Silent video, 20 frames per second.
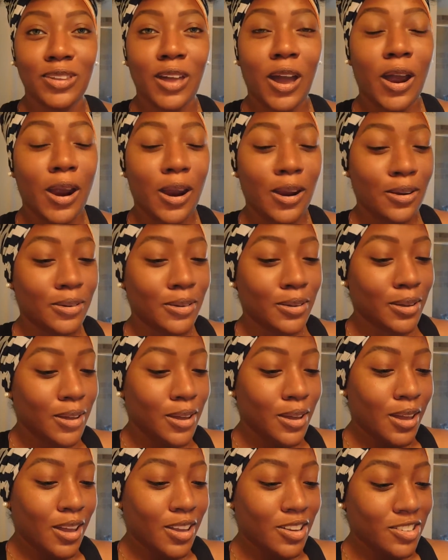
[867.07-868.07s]
her.
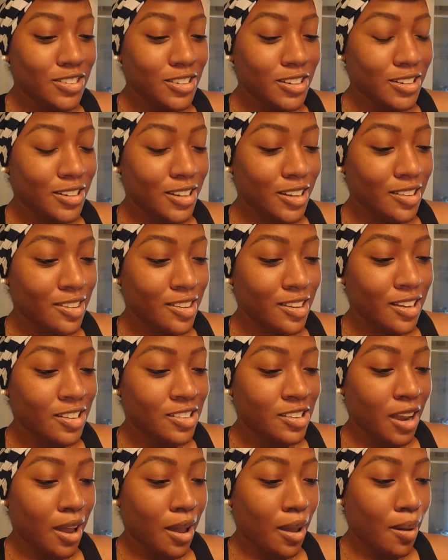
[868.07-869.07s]
She does the
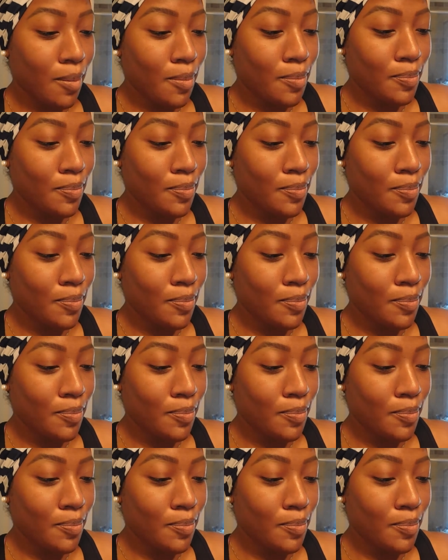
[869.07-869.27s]
job.